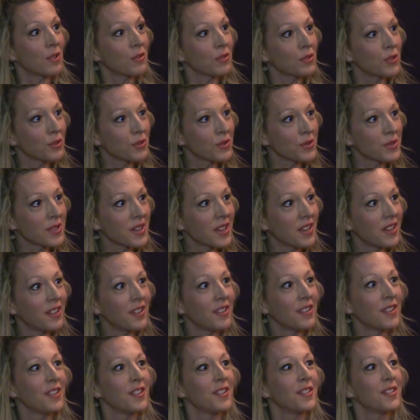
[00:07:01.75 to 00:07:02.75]
social
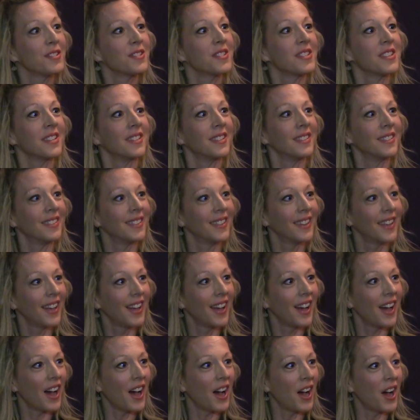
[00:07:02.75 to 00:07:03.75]
skills and,
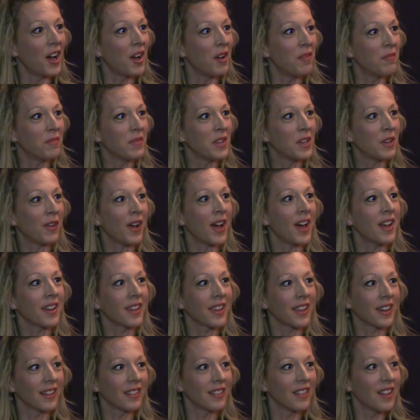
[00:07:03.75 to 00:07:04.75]
you know, how to
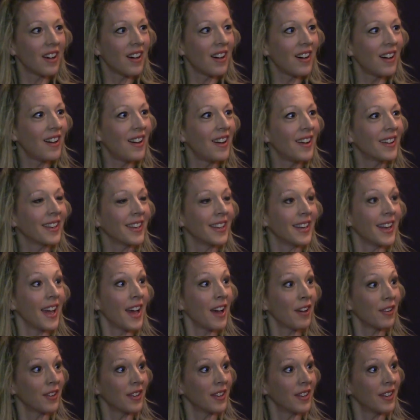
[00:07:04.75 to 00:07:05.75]
get along and
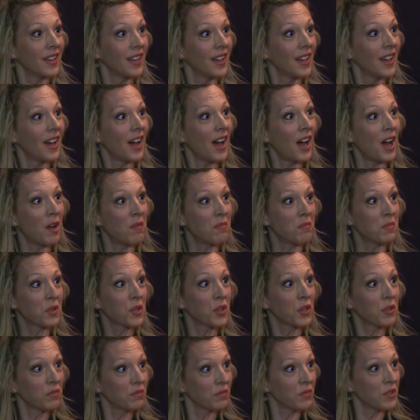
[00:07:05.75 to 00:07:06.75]
how to
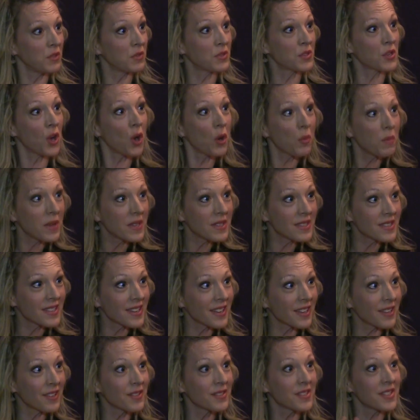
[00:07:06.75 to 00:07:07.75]
use coping
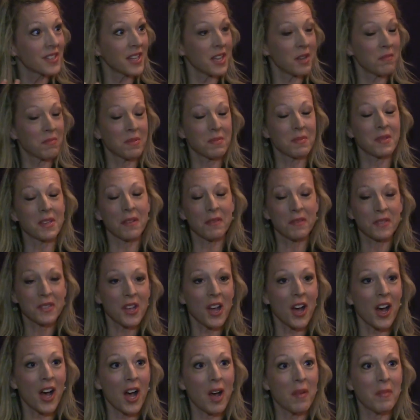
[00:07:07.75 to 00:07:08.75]
skills to keep themselves
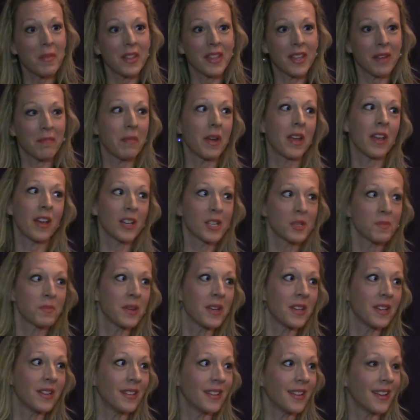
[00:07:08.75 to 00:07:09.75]
calm, and then my
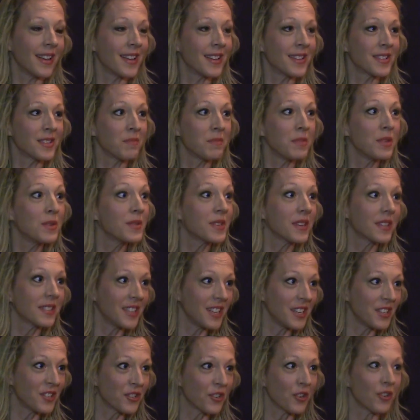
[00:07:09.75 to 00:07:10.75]
husband as a music
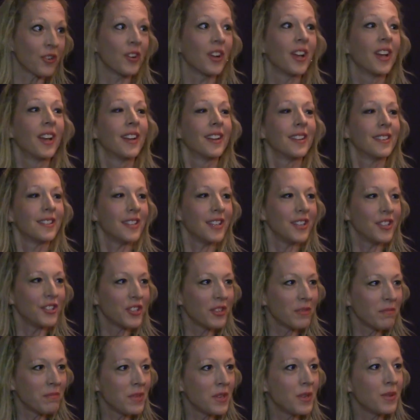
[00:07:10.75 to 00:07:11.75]
teacher,
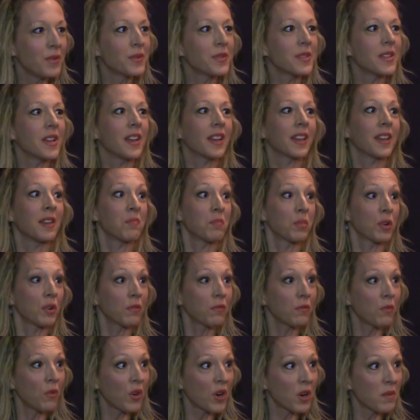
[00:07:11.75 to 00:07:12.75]
teaching music and
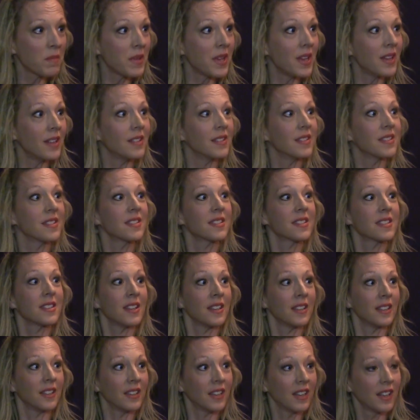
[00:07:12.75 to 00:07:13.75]
performance
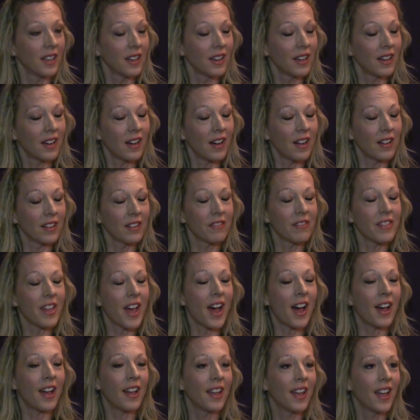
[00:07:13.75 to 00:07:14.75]
and all of
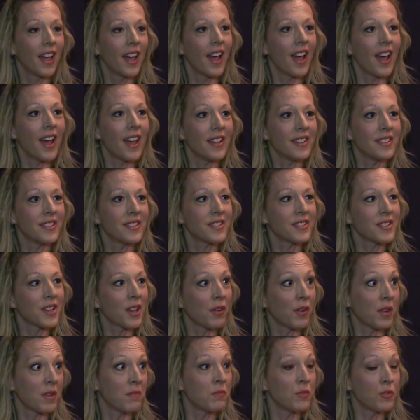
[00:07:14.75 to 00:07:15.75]
that, and
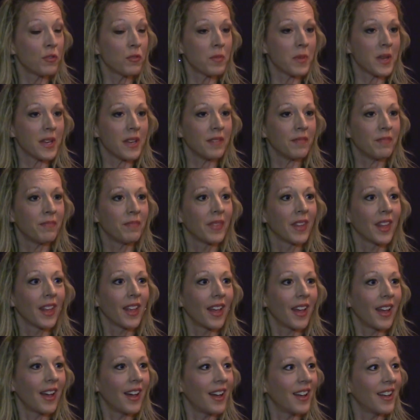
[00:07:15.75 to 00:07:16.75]
so in movement,
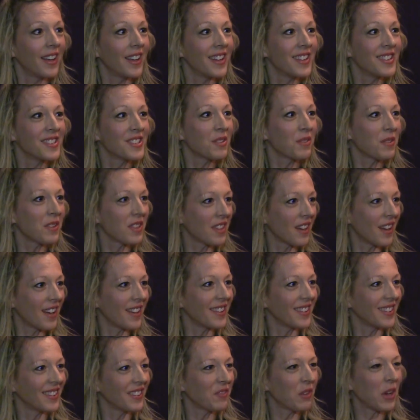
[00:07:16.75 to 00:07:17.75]
and so we
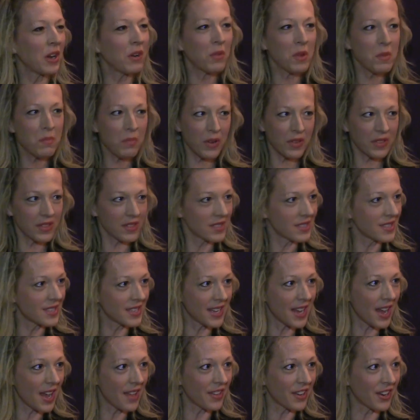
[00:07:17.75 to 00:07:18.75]
thought, why don't we put this
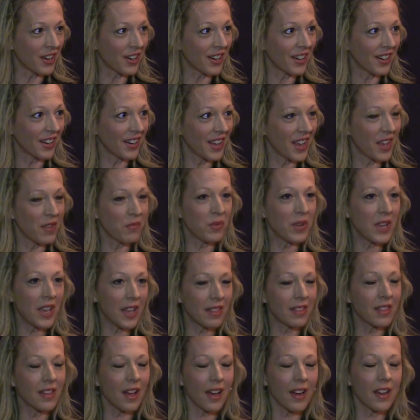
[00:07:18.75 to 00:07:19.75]
together? And we
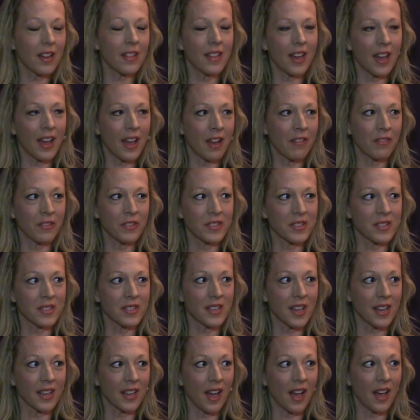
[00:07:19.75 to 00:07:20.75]
had thought of that ever
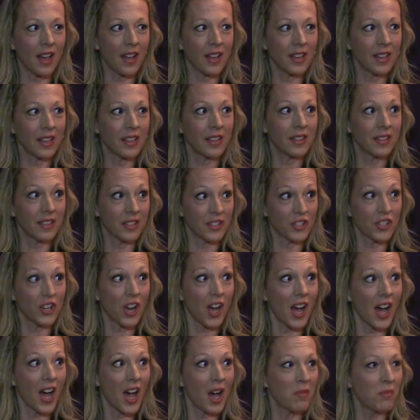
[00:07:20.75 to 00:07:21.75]
since I got the
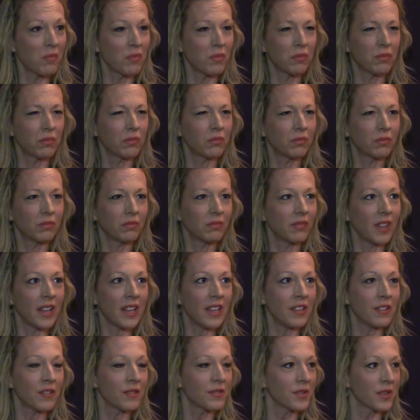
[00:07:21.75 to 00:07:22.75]
job
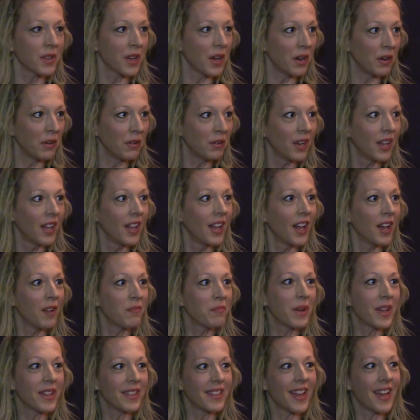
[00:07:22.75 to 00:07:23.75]
8 years ago,
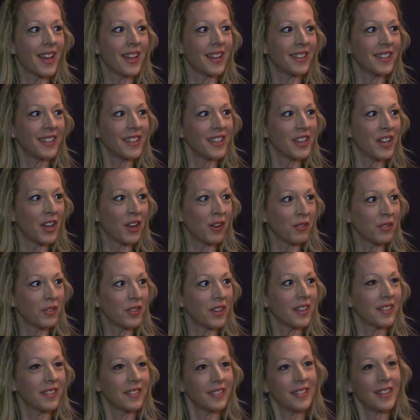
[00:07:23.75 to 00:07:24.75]
but then, you know,
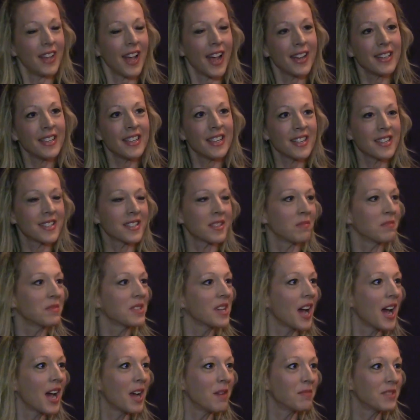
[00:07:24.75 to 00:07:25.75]
I needed some
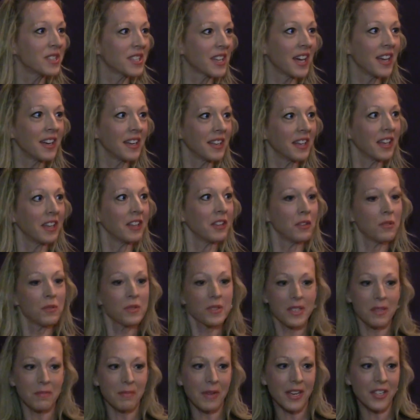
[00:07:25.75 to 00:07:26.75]
time to kind of get
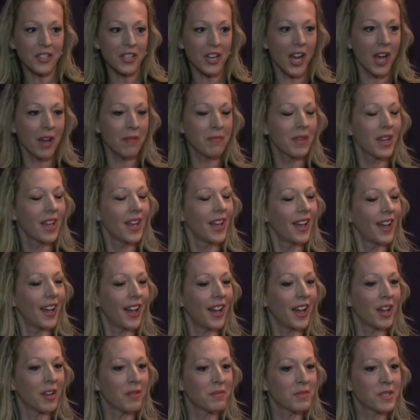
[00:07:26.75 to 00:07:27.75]
used to my job,
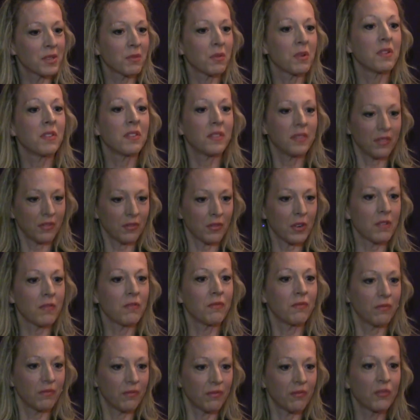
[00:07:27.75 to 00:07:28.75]
so we
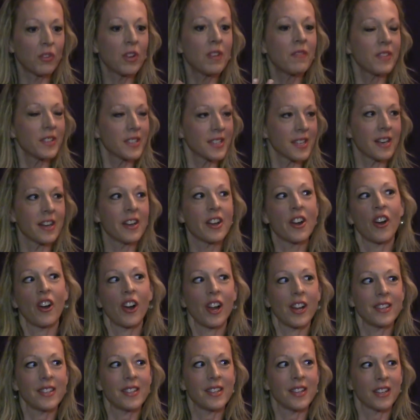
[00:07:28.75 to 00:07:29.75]
revisited our
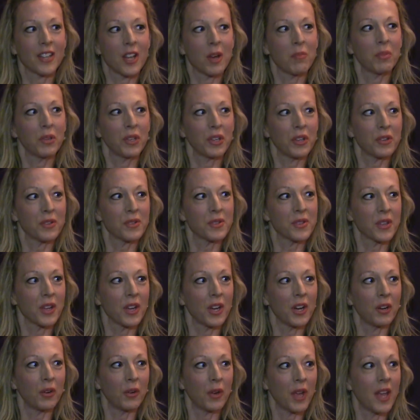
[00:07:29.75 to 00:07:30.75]
idea a couple of years
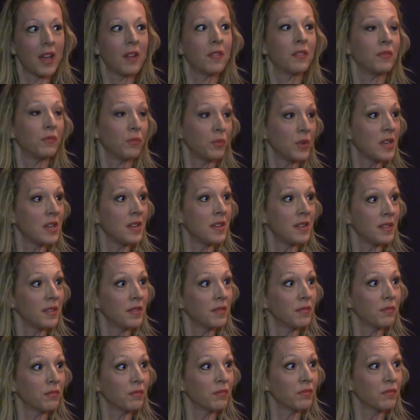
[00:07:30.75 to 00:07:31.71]
ago, and we